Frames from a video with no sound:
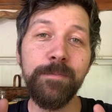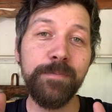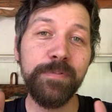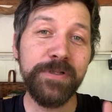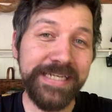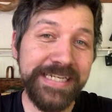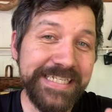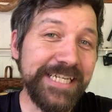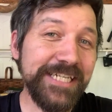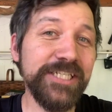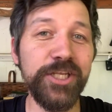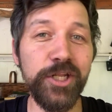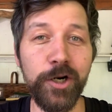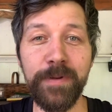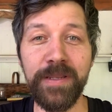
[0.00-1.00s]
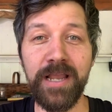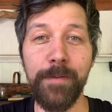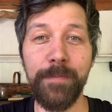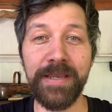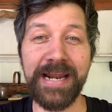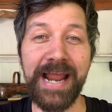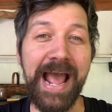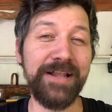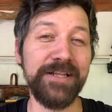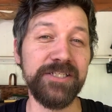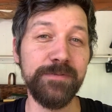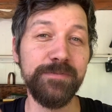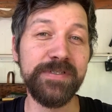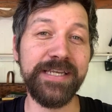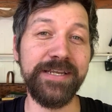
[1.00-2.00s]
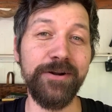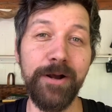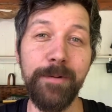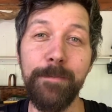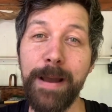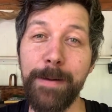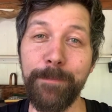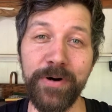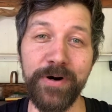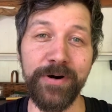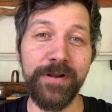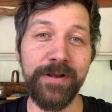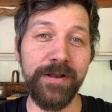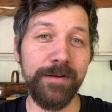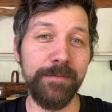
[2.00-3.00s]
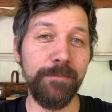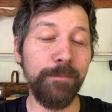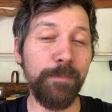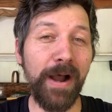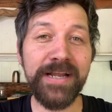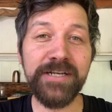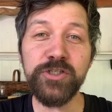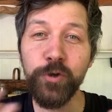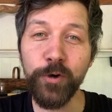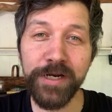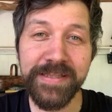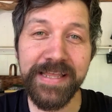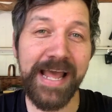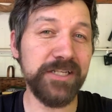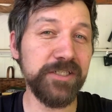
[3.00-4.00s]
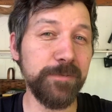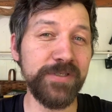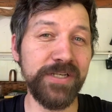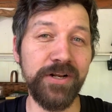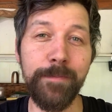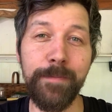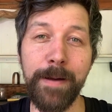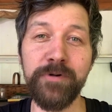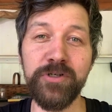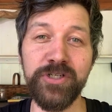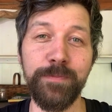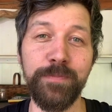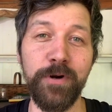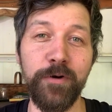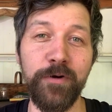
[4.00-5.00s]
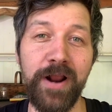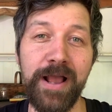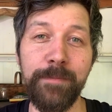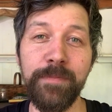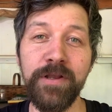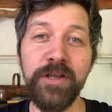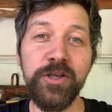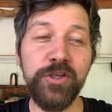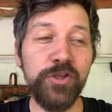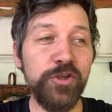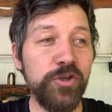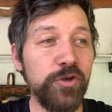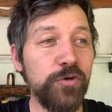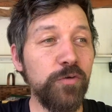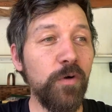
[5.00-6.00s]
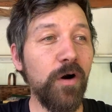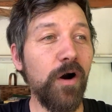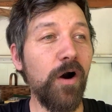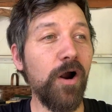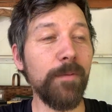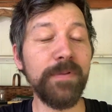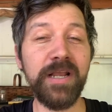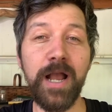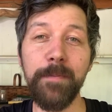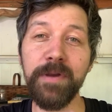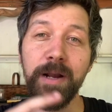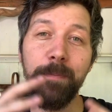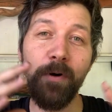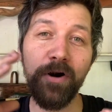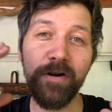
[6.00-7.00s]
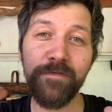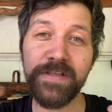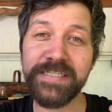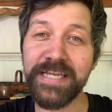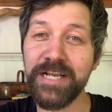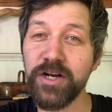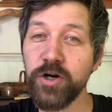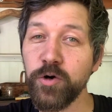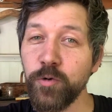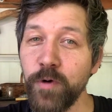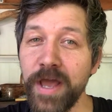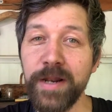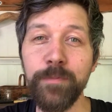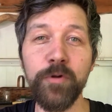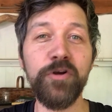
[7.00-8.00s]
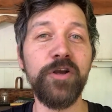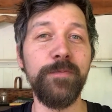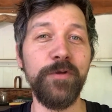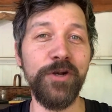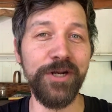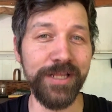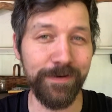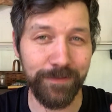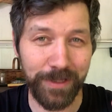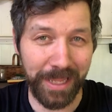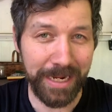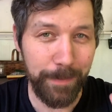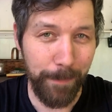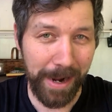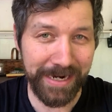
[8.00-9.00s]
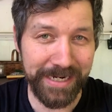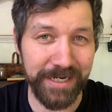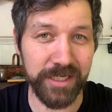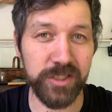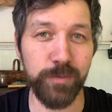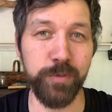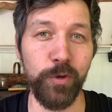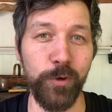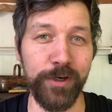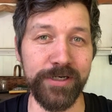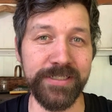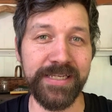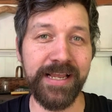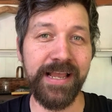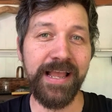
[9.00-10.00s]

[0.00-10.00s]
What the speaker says: please consider becoming an Atlas Obscura member. By joining the Atlas Obscura membership program, you are becoming a part of this incredible community of like-minded explorers.